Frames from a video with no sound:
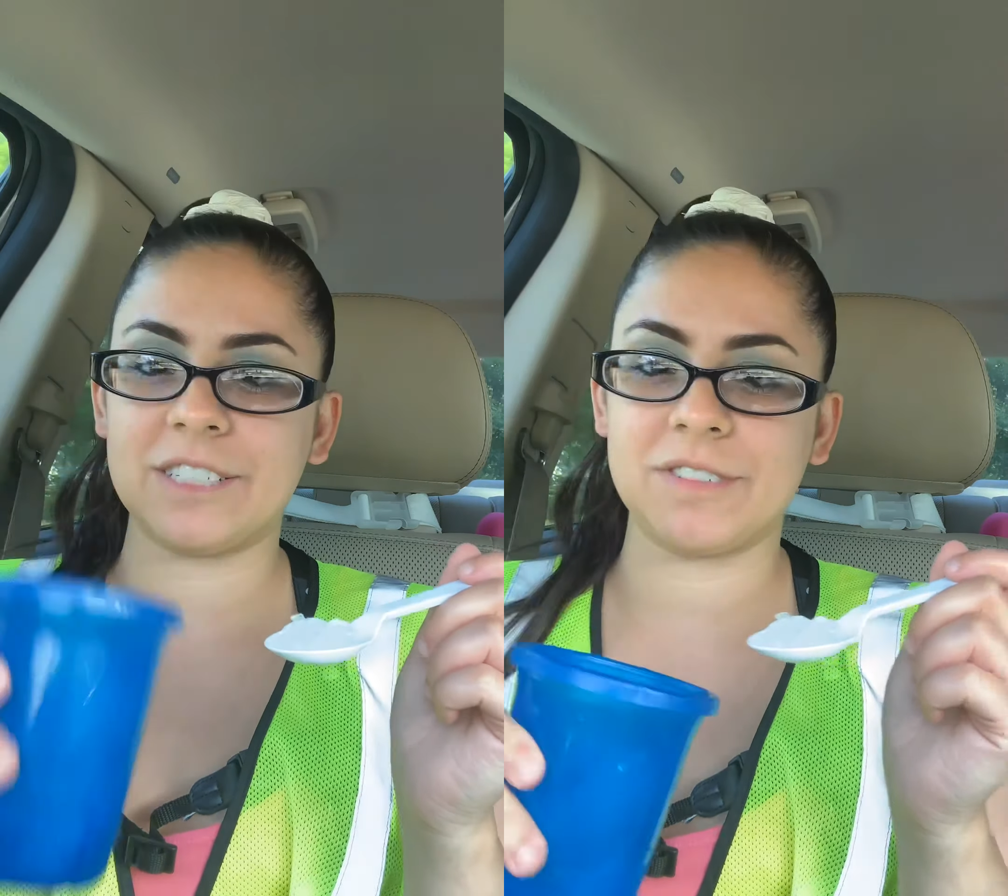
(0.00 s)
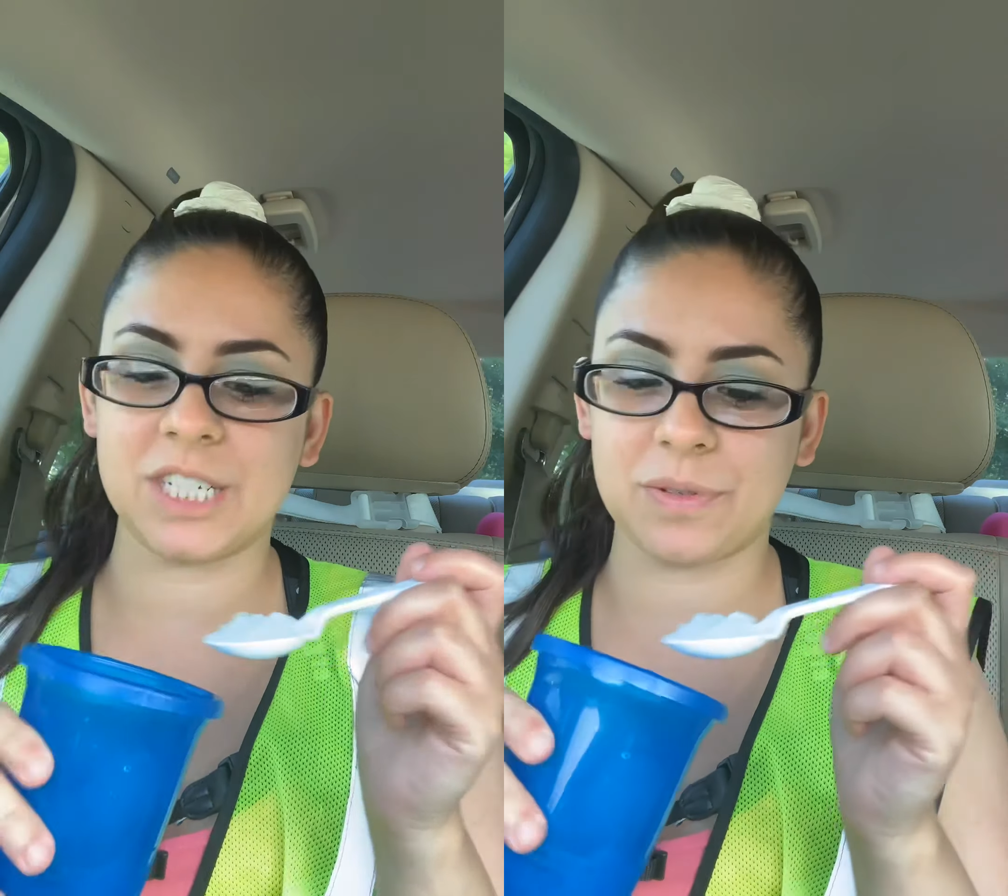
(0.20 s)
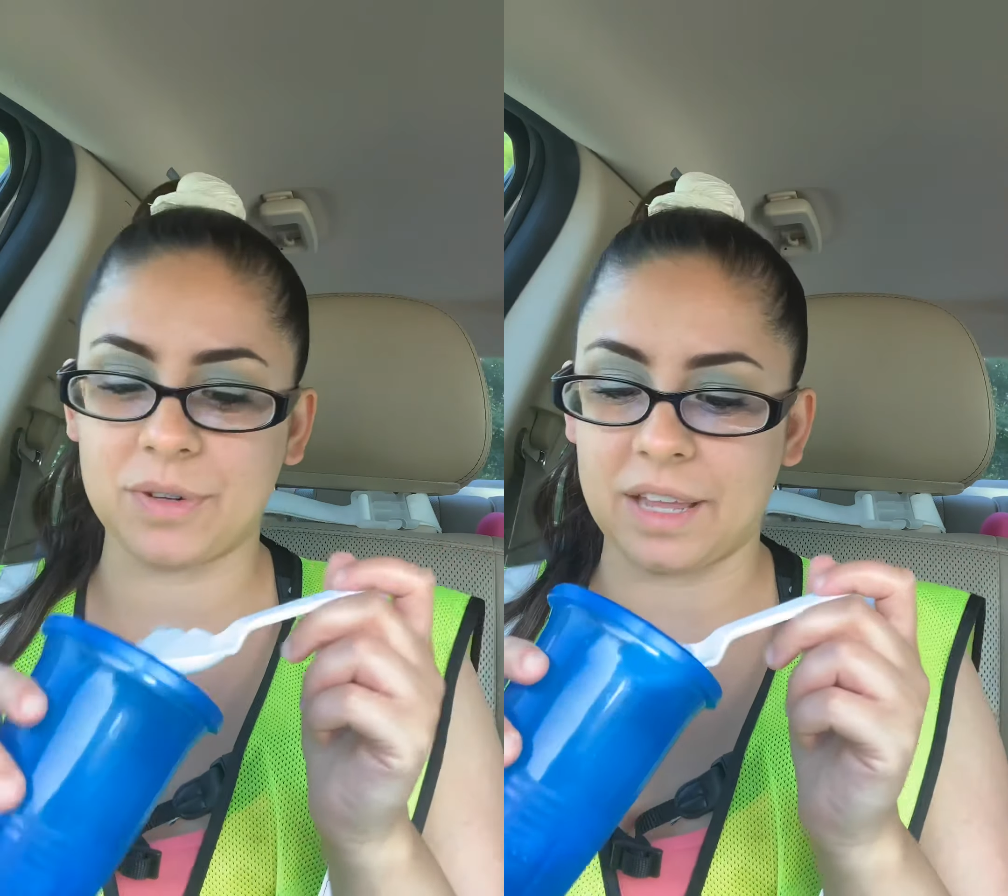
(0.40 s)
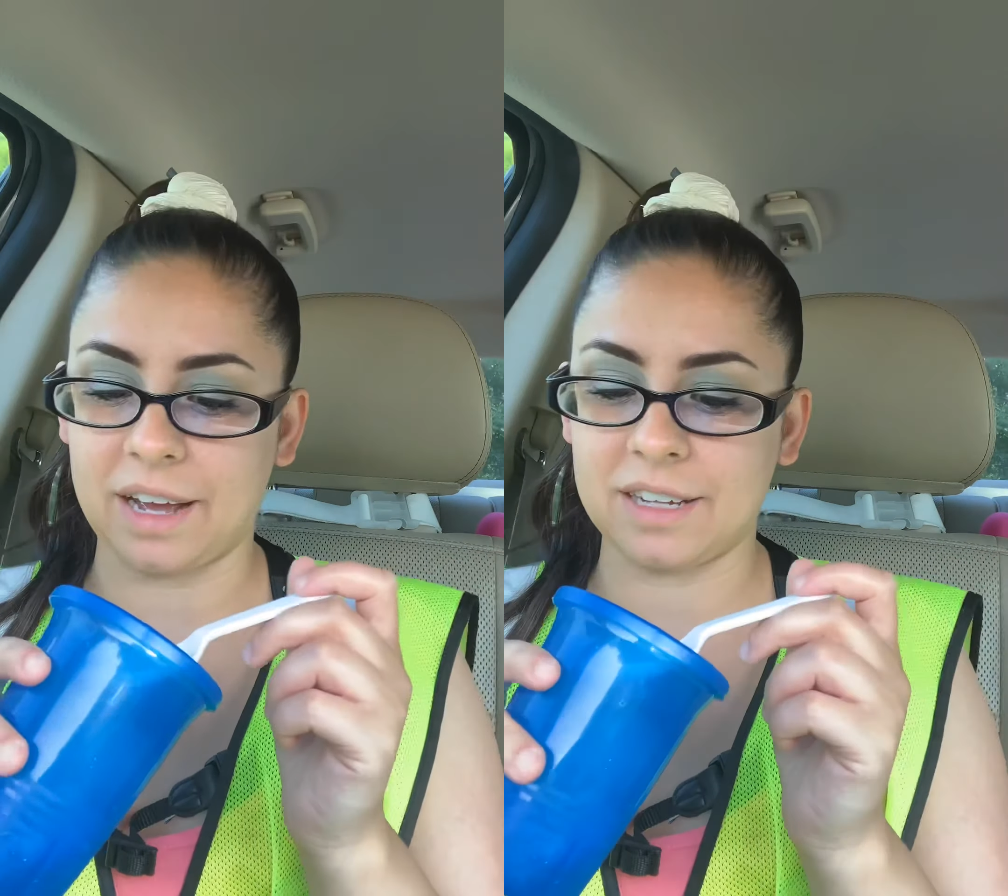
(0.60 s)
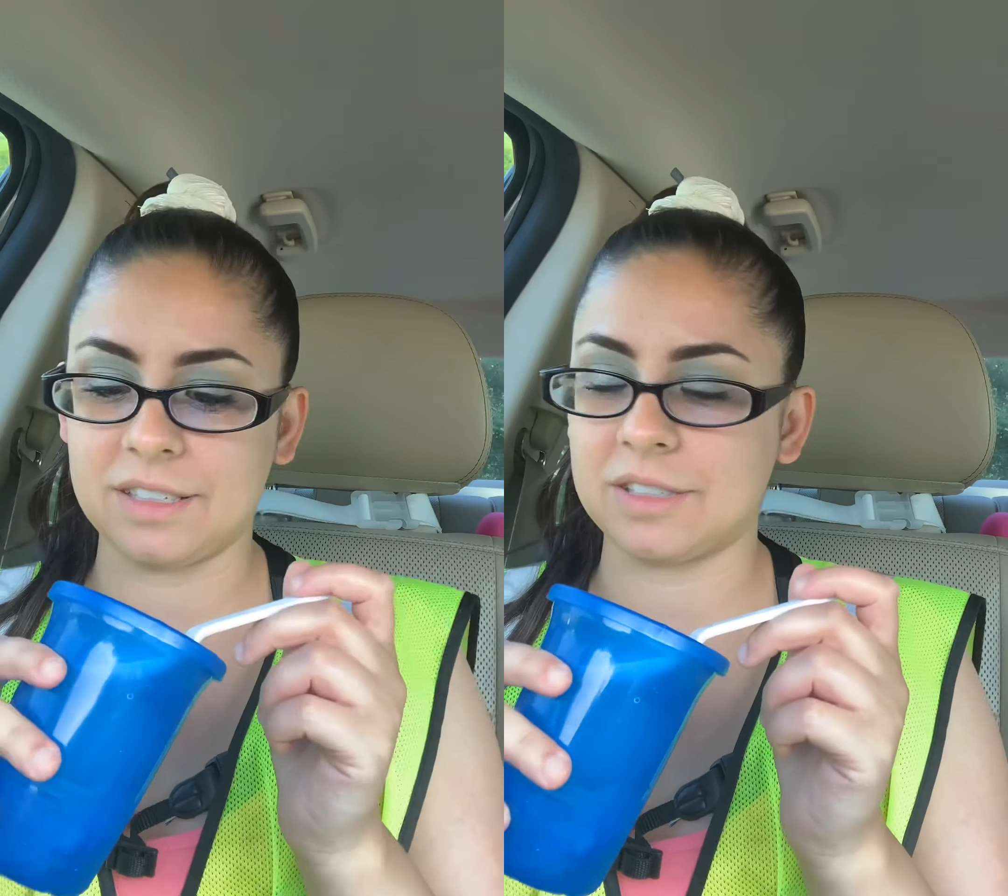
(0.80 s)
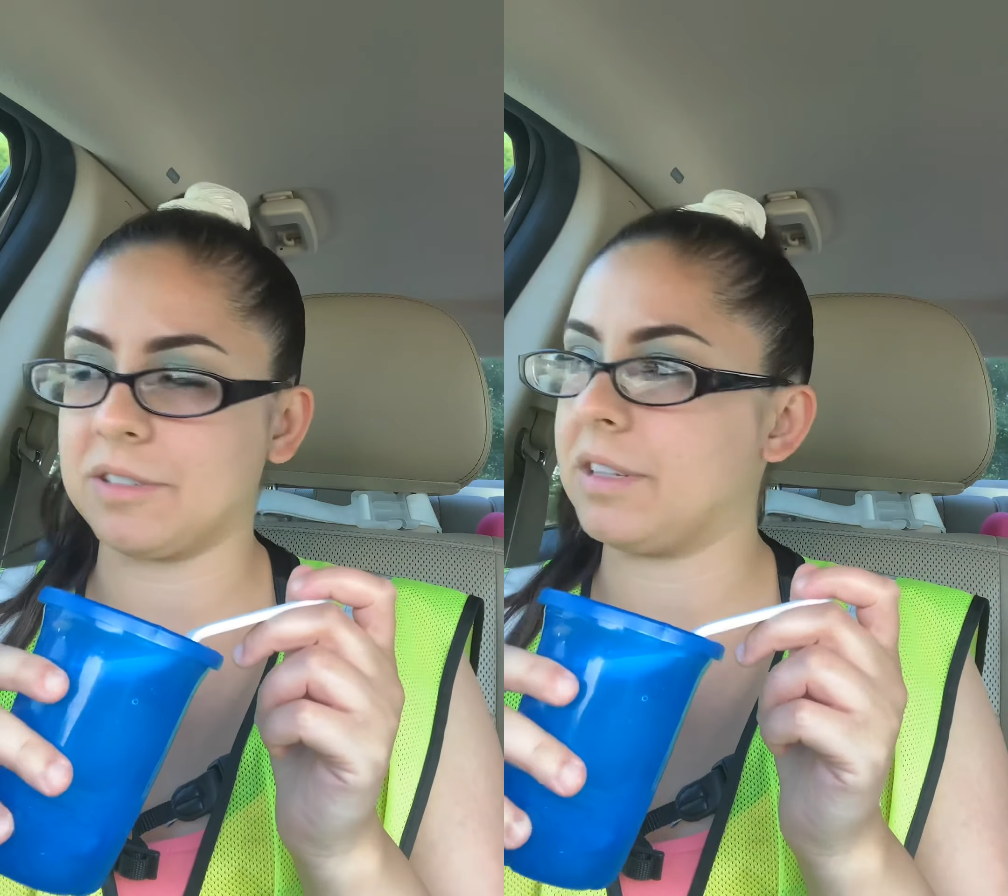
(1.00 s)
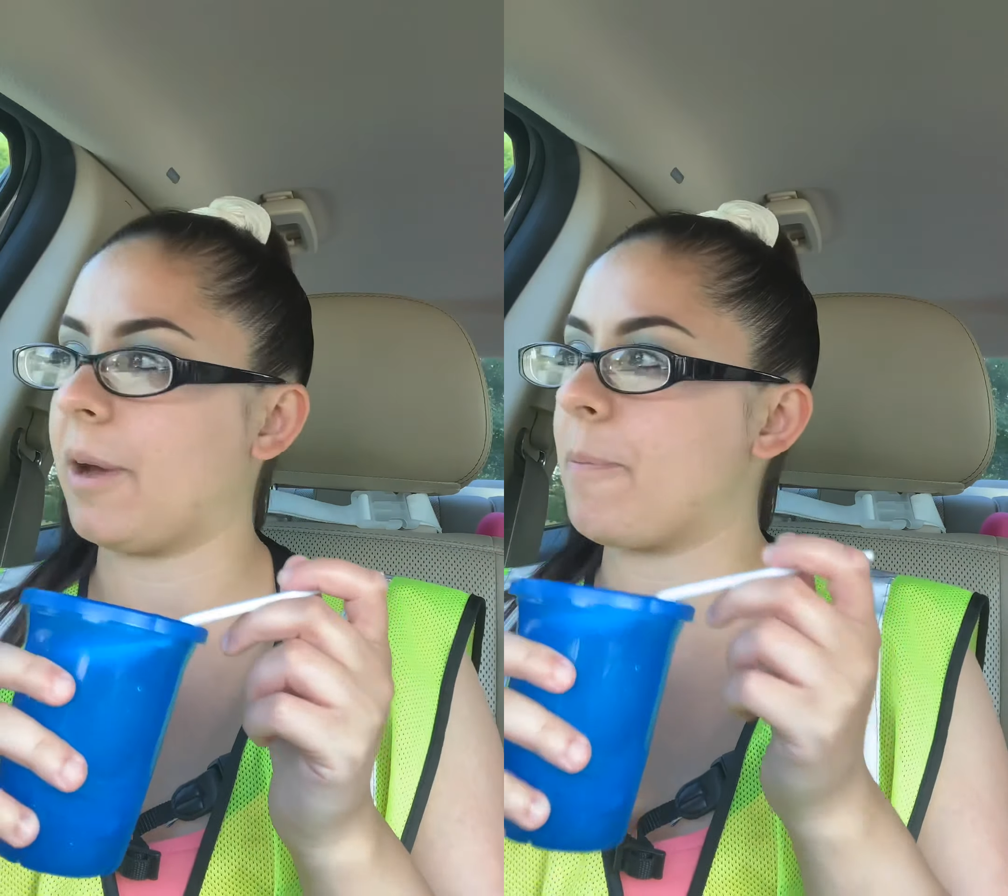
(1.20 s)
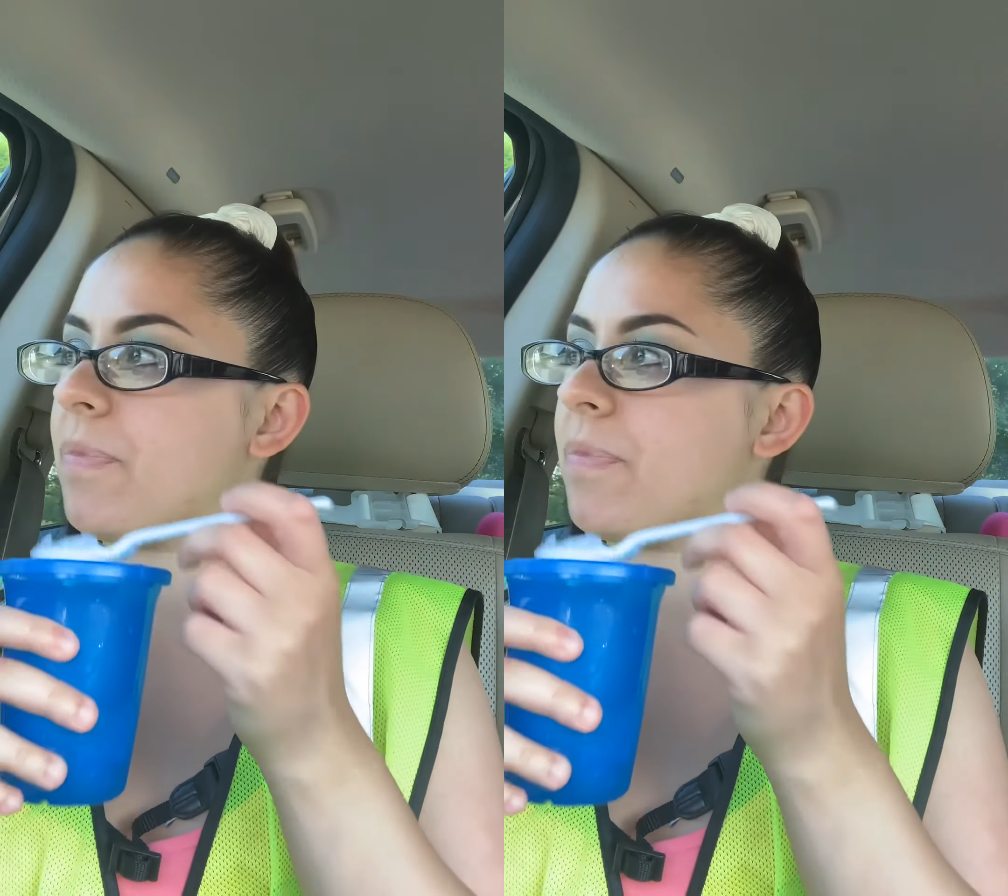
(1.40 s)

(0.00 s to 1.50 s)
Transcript: to reach for the ice. So yeah,